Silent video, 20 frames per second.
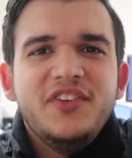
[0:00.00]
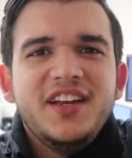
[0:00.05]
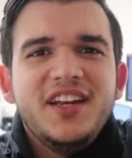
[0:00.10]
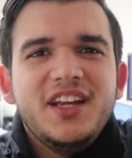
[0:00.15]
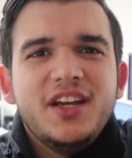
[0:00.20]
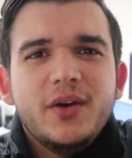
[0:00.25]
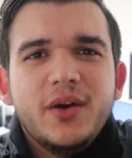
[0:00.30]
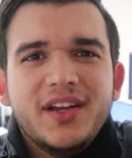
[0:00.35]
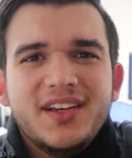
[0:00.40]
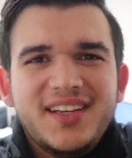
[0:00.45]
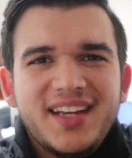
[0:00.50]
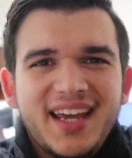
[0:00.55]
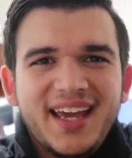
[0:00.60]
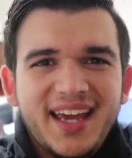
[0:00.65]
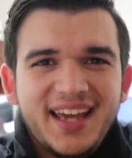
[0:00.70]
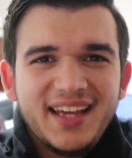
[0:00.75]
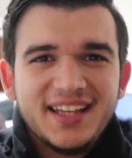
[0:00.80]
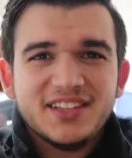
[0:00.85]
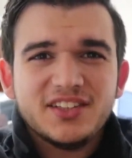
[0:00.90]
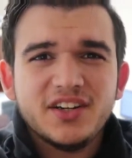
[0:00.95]
video a
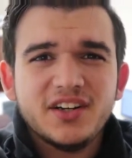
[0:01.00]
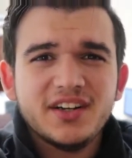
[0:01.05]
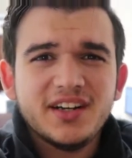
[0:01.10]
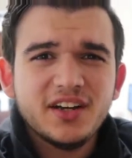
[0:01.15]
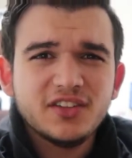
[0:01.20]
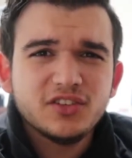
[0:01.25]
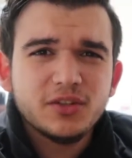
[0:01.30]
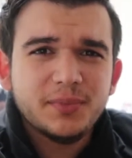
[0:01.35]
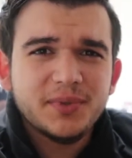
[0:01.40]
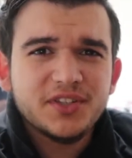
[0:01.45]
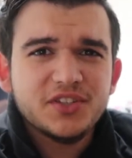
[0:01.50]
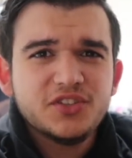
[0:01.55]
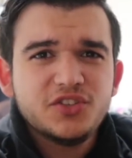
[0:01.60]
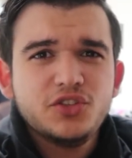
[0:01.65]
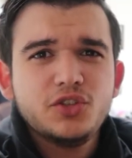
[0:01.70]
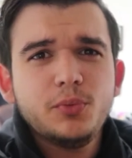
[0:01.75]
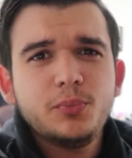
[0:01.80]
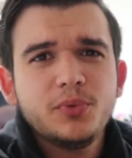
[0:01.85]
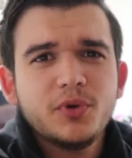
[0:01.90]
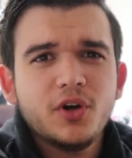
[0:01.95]
day. It turned out to be
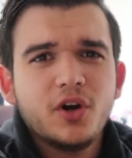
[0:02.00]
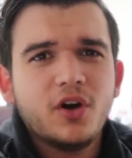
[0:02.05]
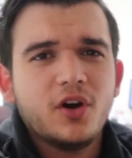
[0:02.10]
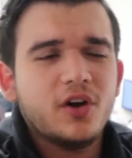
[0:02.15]
super